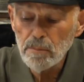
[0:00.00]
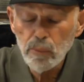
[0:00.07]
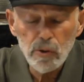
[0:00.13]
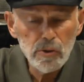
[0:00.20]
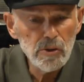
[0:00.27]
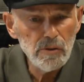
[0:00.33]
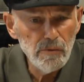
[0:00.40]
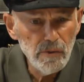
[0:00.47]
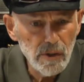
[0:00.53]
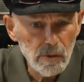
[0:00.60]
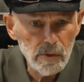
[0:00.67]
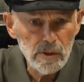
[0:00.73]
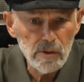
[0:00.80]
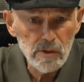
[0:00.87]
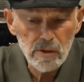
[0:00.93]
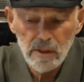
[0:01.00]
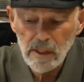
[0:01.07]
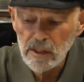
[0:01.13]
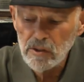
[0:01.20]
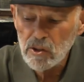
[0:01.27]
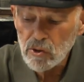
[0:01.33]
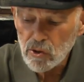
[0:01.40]
perseverance
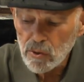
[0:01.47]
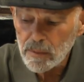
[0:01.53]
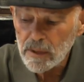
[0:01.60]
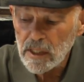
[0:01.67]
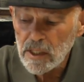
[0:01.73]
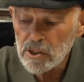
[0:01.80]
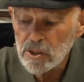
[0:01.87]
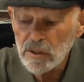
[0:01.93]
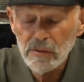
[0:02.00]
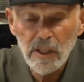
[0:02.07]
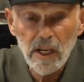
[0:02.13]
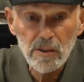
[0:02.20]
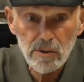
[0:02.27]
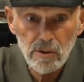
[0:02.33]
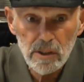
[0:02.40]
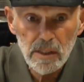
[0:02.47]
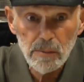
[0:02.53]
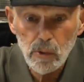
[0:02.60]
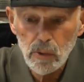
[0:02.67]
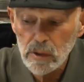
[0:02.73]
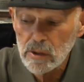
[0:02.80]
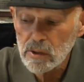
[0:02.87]
and determination of Doctor
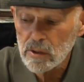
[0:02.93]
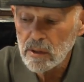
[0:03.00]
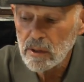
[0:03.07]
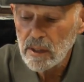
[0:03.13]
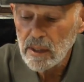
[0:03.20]
Liebowitz